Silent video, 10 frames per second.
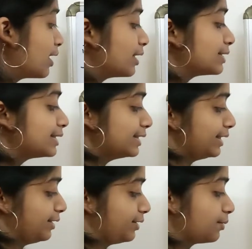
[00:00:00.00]

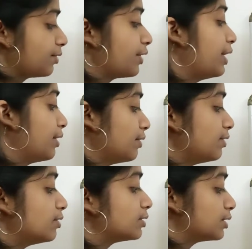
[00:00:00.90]
Sit.
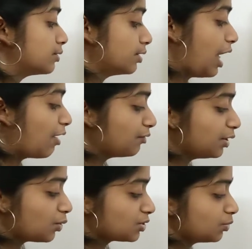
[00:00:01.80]
Here, after
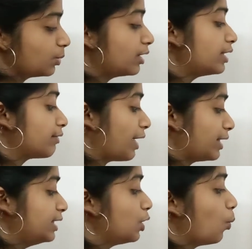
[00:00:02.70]
no sooner,
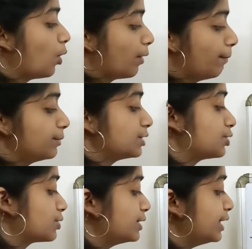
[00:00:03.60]
directly the verb.
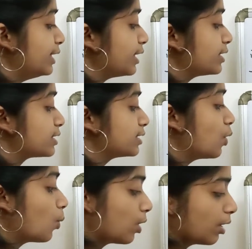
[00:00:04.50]
So, sit is the
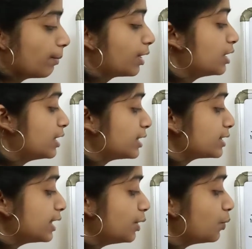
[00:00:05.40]
verb.
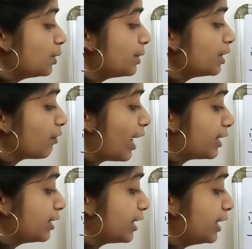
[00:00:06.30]
Sit will be
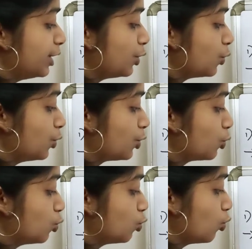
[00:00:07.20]
divided into
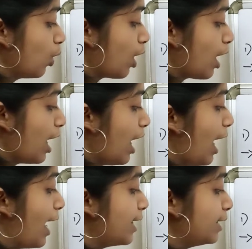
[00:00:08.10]
do
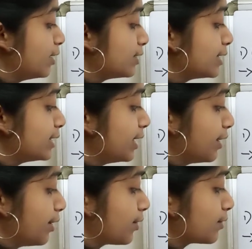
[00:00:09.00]
and sit.